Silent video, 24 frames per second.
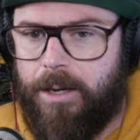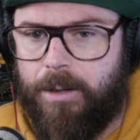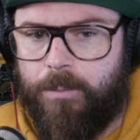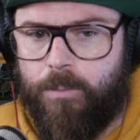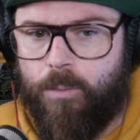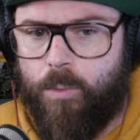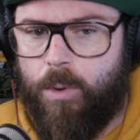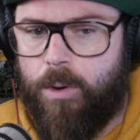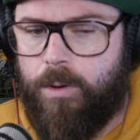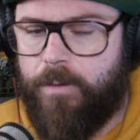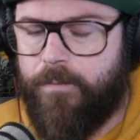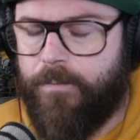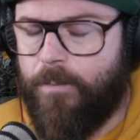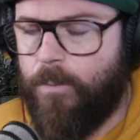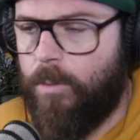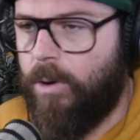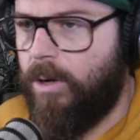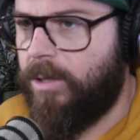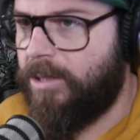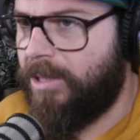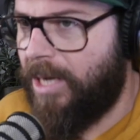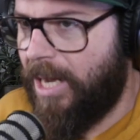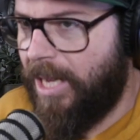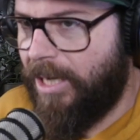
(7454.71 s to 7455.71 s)
one of them
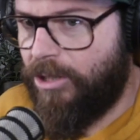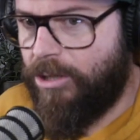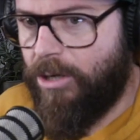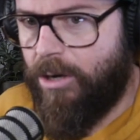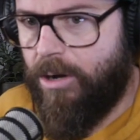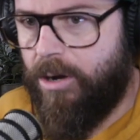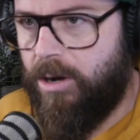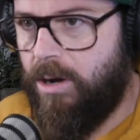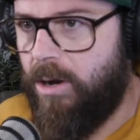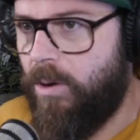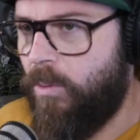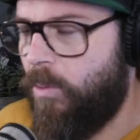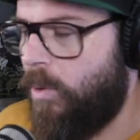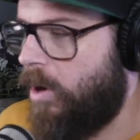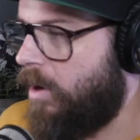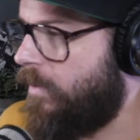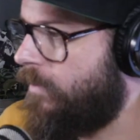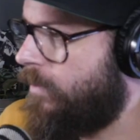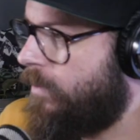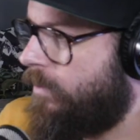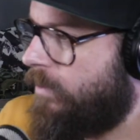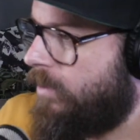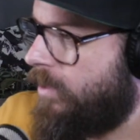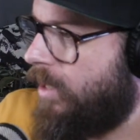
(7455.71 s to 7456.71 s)
works in HR, one of
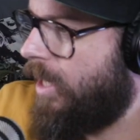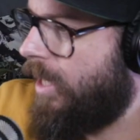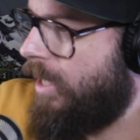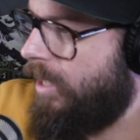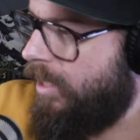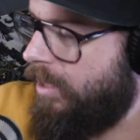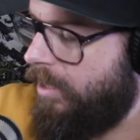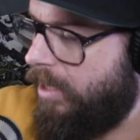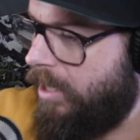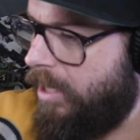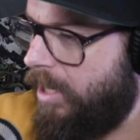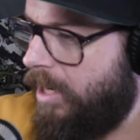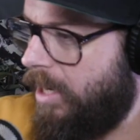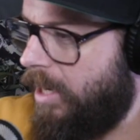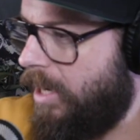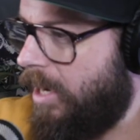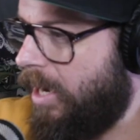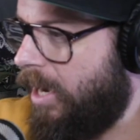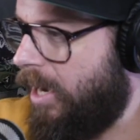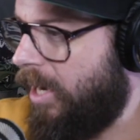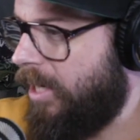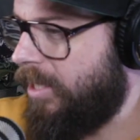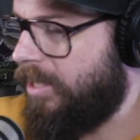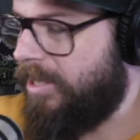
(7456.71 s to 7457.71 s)
them is a
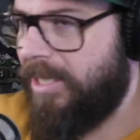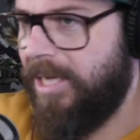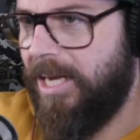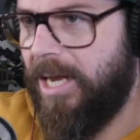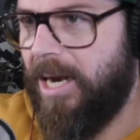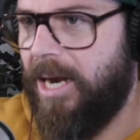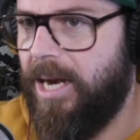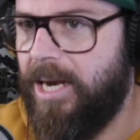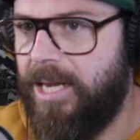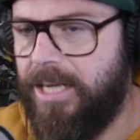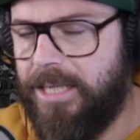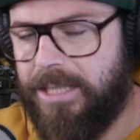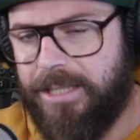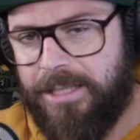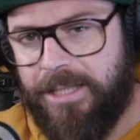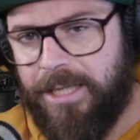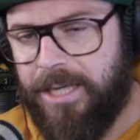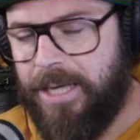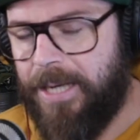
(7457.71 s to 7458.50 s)
IT analyst.